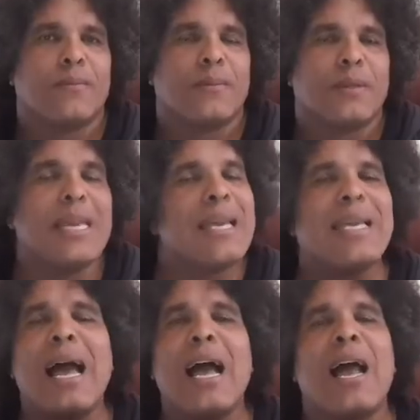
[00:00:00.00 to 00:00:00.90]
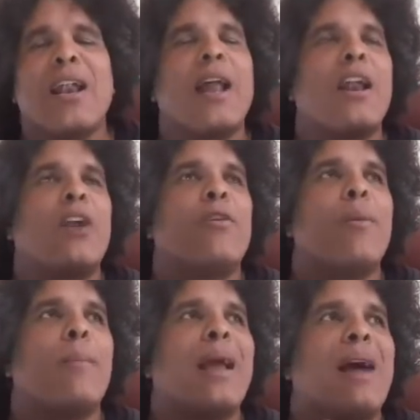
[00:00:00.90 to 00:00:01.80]
He can, and
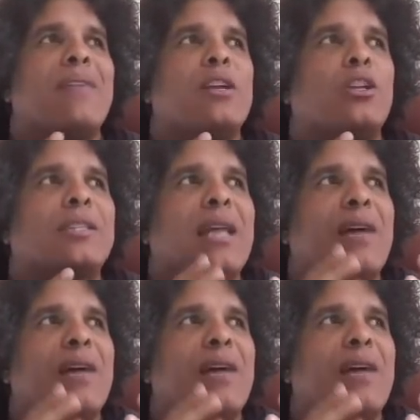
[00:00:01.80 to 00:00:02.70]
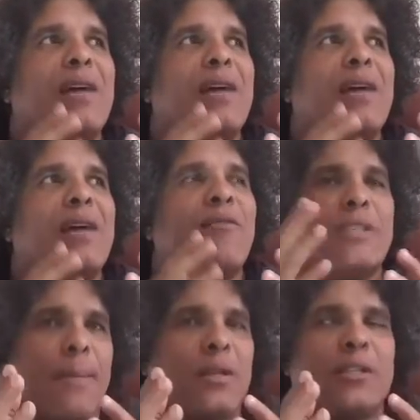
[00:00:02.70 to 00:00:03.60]
remember, Gavin doesn't have a resemblance to
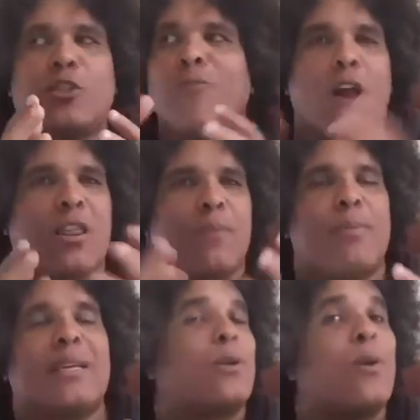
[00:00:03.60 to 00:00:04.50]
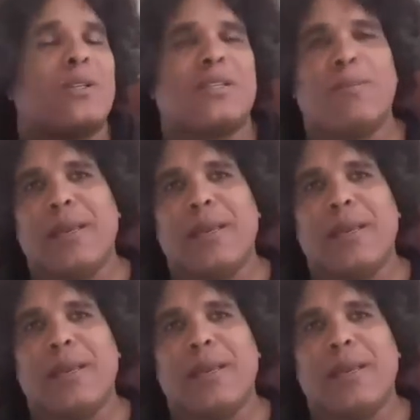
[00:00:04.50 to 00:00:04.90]
other people. He can say, well, it wasn't me.